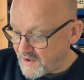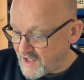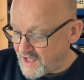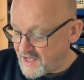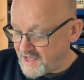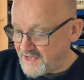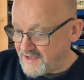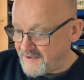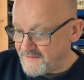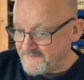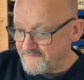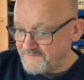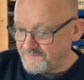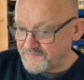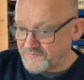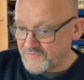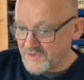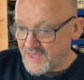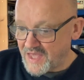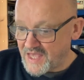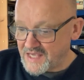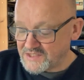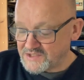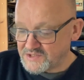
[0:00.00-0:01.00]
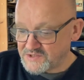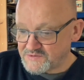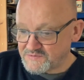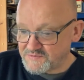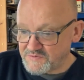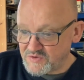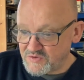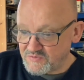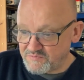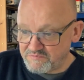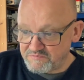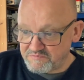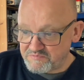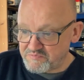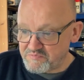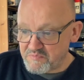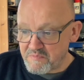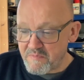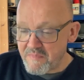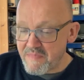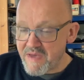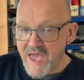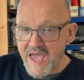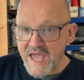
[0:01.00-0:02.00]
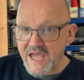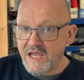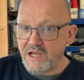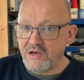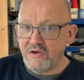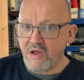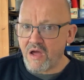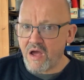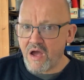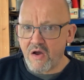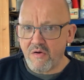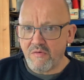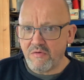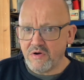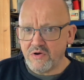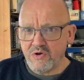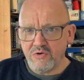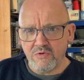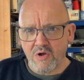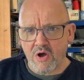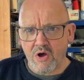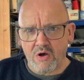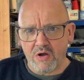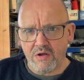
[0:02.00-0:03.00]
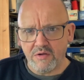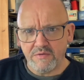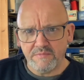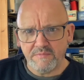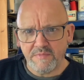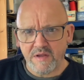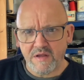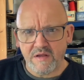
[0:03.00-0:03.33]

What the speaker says: as you may know or not,